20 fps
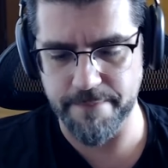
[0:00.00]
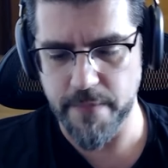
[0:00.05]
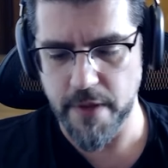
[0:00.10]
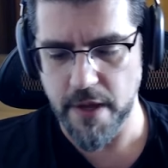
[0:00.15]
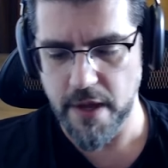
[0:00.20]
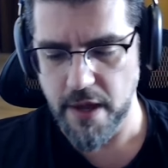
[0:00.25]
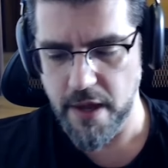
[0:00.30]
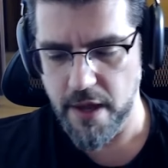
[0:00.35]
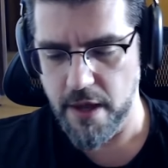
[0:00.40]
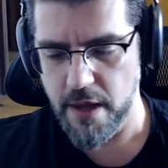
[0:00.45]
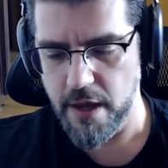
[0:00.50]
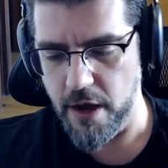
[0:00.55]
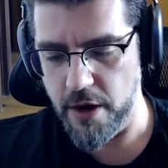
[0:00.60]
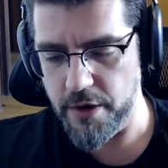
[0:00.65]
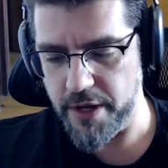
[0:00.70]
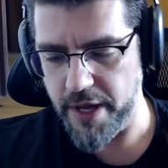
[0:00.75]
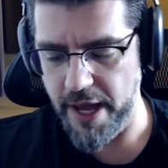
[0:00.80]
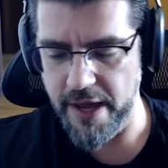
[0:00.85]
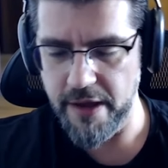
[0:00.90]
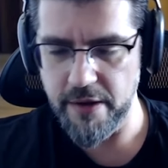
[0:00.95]
Yeah,
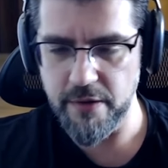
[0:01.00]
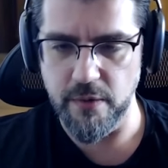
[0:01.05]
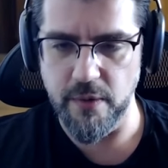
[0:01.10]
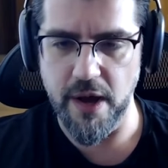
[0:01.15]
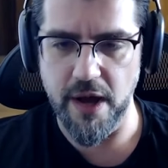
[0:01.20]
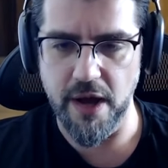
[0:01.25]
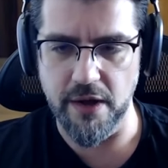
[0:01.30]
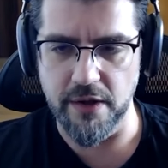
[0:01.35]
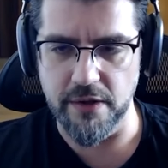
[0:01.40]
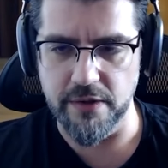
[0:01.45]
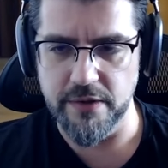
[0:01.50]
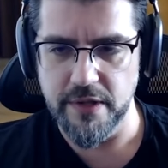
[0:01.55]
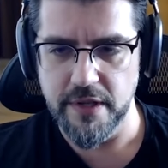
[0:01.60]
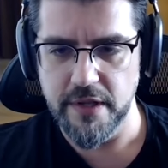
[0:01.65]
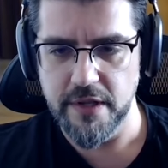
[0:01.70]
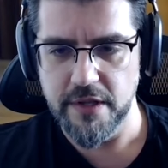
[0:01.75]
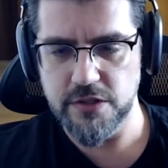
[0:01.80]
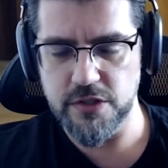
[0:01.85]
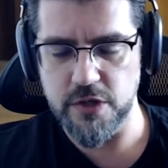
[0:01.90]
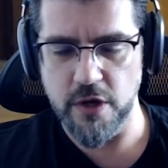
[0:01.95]
okay, well,
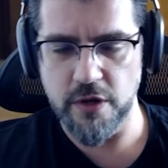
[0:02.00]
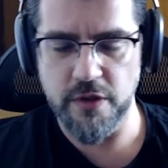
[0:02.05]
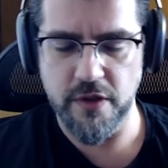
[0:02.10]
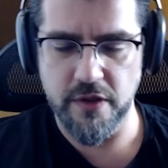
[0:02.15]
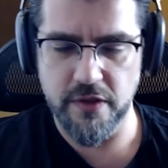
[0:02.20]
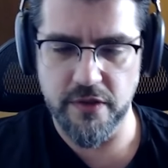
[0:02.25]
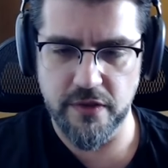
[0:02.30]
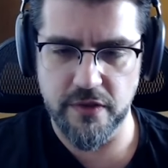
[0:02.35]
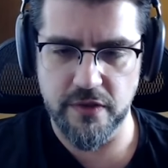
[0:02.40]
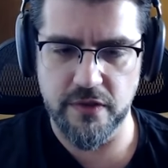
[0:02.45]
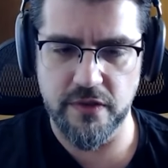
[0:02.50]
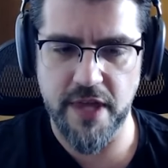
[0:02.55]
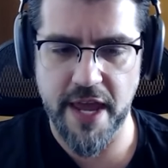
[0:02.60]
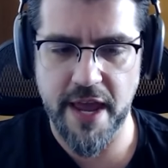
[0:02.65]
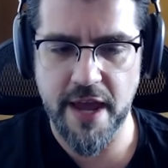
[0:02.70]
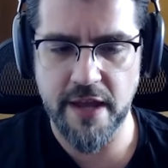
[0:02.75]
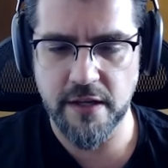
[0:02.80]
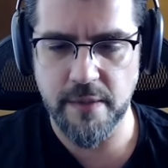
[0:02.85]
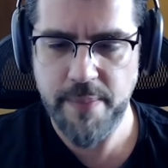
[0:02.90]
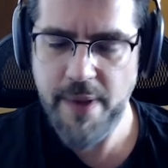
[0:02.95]
so
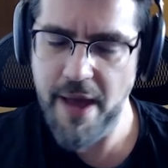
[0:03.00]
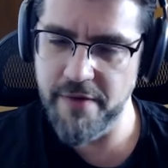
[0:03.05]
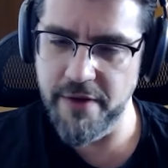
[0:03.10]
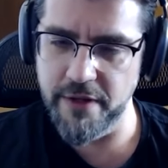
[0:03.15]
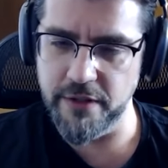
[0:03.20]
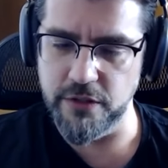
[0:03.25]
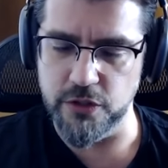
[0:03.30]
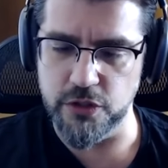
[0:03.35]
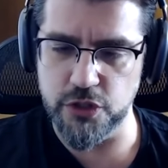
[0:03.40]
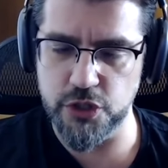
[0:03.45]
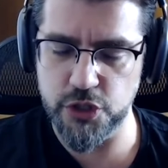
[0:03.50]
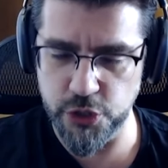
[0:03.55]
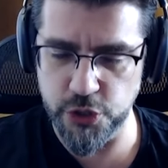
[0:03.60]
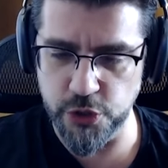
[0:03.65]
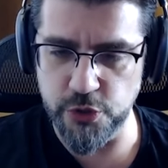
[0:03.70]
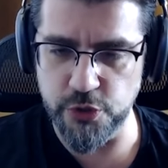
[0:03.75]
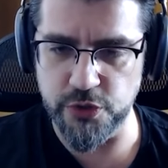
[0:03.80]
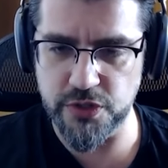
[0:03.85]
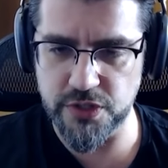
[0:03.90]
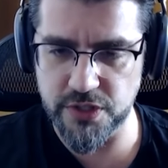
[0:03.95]
they end up having to
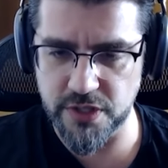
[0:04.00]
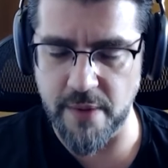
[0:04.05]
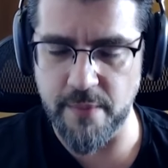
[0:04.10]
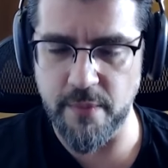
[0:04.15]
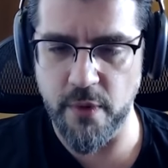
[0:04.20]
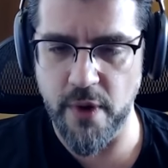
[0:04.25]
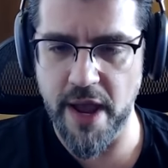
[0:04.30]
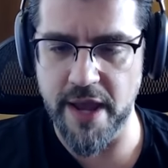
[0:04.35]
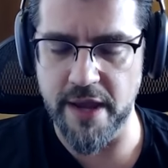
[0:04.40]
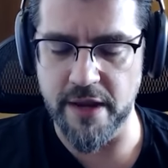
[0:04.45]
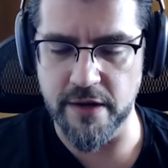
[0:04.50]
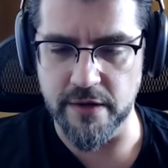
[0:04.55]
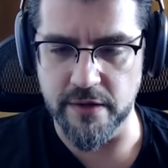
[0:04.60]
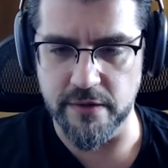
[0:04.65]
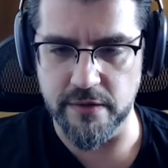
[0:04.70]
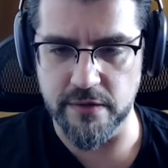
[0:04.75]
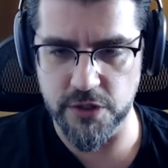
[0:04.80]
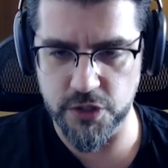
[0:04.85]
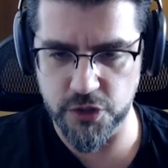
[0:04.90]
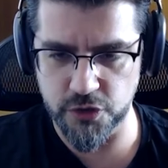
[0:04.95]
choose some way to
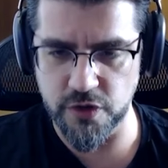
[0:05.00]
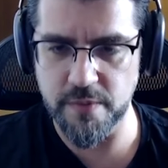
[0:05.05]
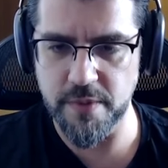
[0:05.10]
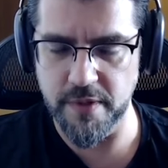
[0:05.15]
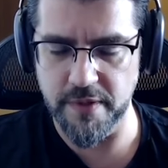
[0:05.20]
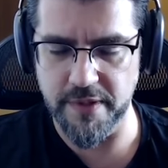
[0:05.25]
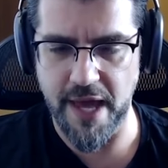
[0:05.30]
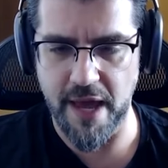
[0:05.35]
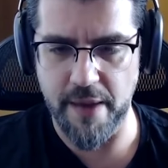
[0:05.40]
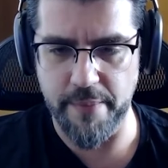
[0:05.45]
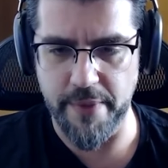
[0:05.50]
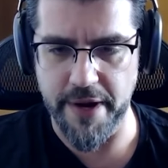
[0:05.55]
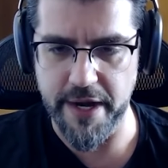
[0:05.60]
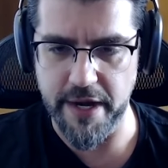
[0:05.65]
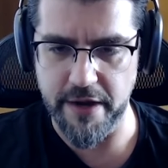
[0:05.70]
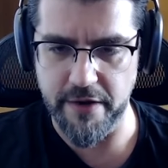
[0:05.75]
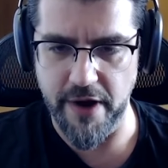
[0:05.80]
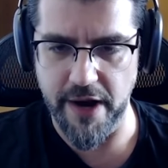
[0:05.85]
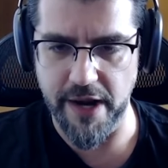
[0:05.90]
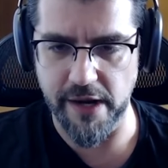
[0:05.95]
distribute that
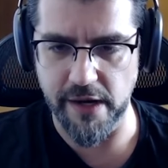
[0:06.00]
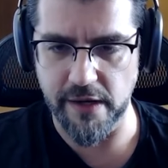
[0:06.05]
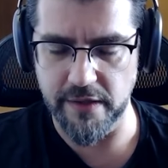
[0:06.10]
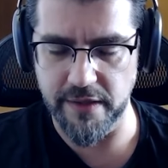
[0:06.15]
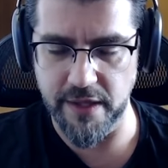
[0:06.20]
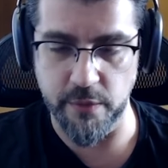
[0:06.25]
money, right?